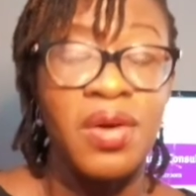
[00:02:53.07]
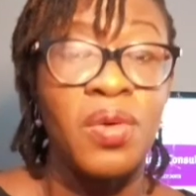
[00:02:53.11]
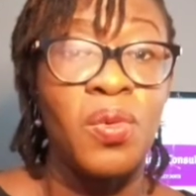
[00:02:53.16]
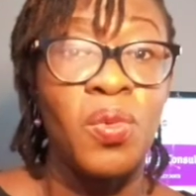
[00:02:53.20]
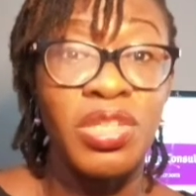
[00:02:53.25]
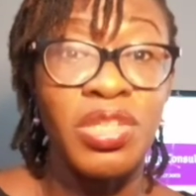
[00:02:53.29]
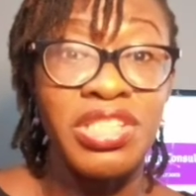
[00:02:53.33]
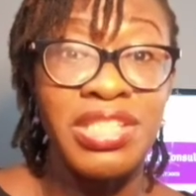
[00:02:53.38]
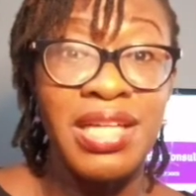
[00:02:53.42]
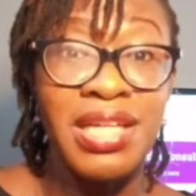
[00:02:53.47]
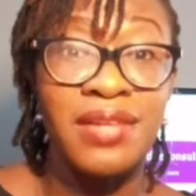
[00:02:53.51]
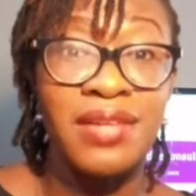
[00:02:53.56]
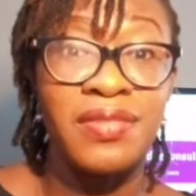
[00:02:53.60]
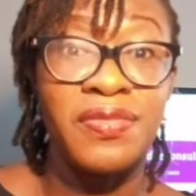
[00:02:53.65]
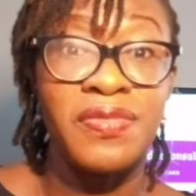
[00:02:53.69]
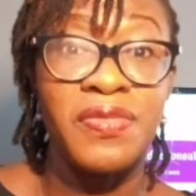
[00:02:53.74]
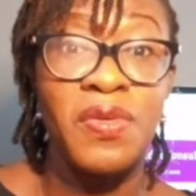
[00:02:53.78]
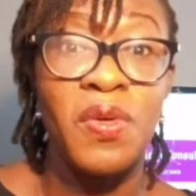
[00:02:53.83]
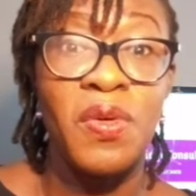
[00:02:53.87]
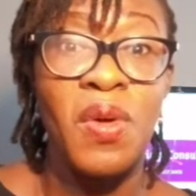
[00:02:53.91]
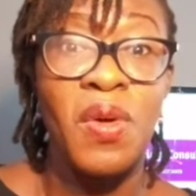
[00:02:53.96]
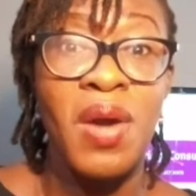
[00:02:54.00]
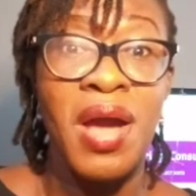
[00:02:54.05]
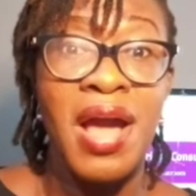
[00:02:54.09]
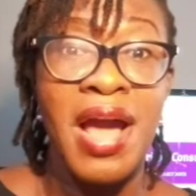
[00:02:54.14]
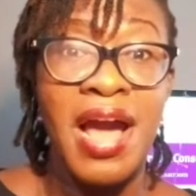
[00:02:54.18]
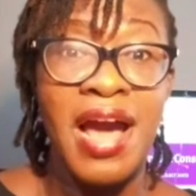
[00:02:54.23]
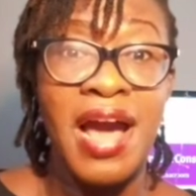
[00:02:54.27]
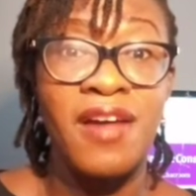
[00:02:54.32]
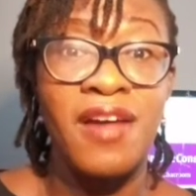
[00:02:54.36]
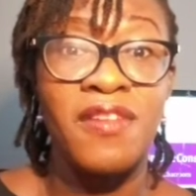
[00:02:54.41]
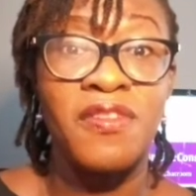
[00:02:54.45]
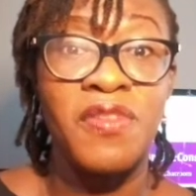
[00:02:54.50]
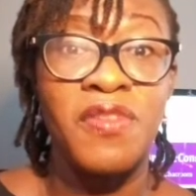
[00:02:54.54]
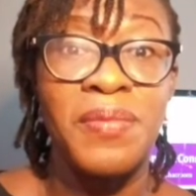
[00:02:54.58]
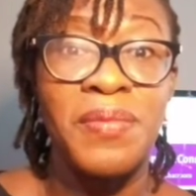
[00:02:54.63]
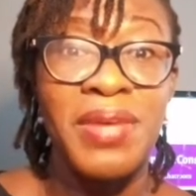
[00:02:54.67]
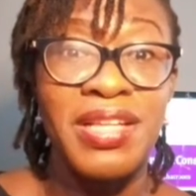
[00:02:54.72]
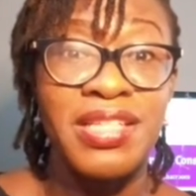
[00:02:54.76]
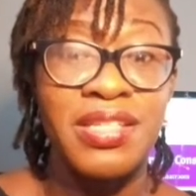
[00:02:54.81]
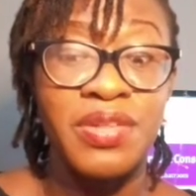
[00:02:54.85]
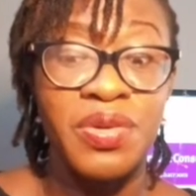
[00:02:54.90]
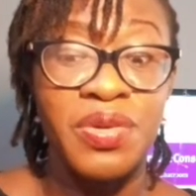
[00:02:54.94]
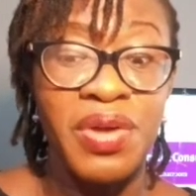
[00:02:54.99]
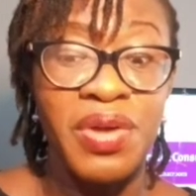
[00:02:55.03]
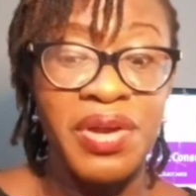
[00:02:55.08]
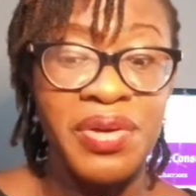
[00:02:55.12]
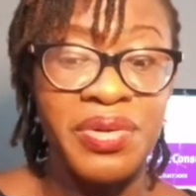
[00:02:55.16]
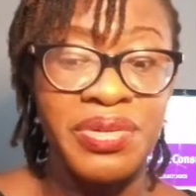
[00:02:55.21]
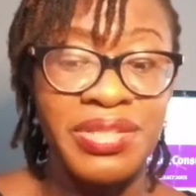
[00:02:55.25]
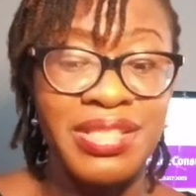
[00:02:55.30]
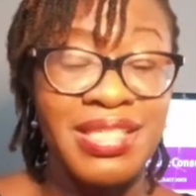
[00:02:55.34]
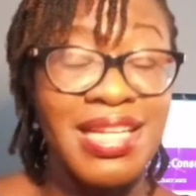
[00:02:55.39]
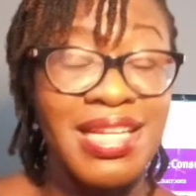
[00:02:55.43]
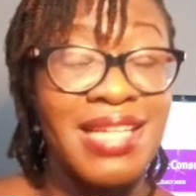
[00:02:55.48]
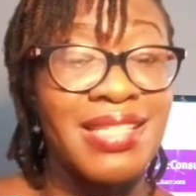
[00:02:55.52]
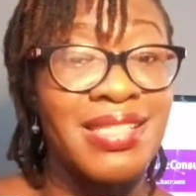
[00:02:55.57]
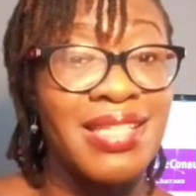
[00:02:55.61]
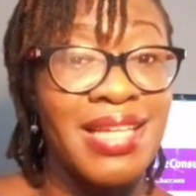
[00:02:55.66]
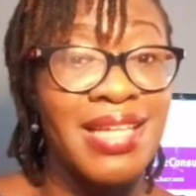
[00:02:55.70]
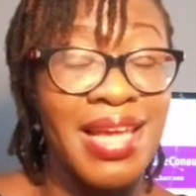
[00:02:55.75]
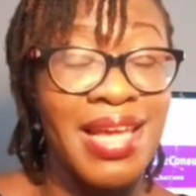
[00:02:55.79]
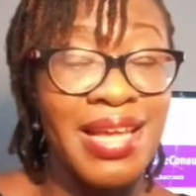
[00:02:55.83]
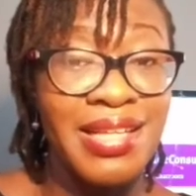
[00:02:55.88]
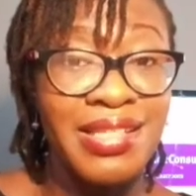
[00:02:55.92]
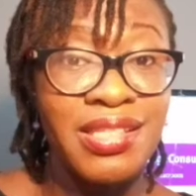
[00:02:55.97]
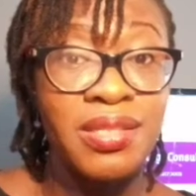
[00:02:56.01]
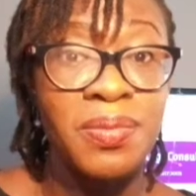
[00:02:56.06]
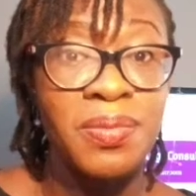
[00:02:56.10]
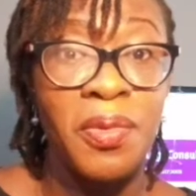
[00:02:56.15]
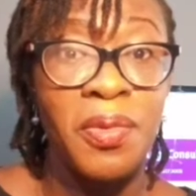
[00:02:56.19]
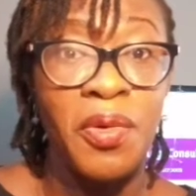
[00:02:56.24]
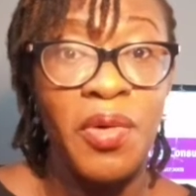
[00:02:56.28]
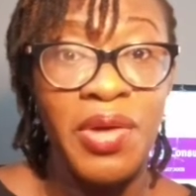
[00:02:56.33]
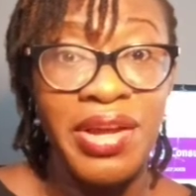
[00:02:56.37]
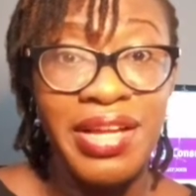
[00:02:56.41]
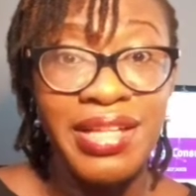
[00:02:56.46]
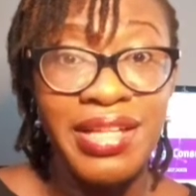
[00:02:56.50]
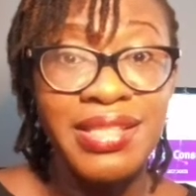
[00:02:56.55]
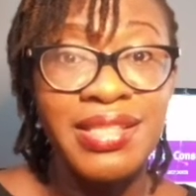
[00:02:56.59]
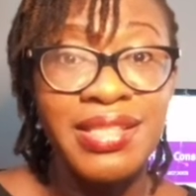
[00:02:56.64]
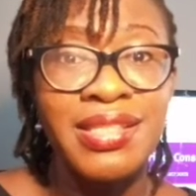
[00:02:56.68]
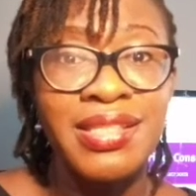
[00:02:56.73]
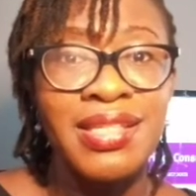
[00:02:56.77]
Watch out for alphabetical errors. That's the 8th point.